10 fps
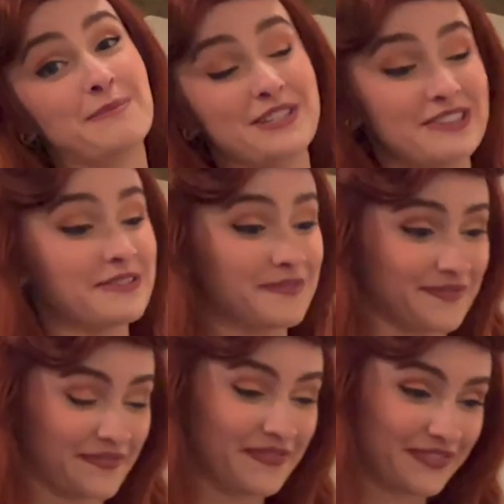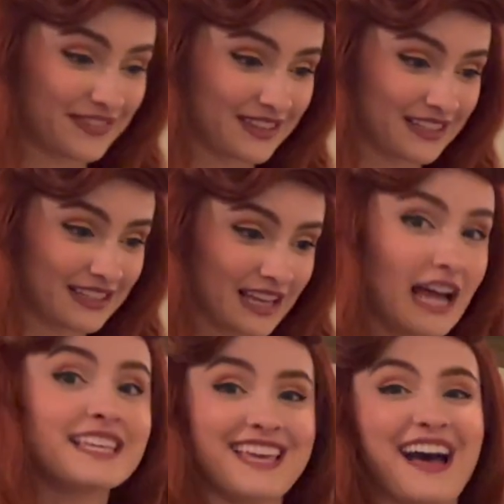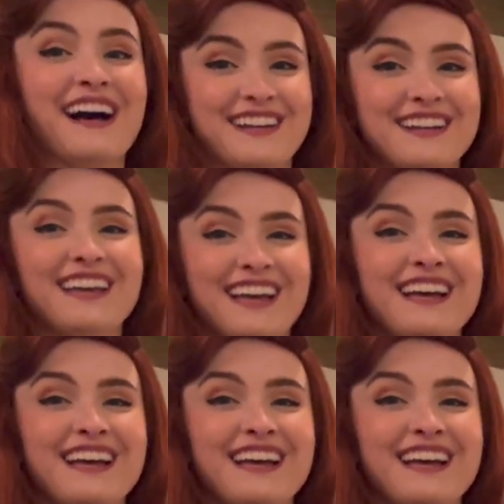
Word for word: too. Are you good at it? Yeah.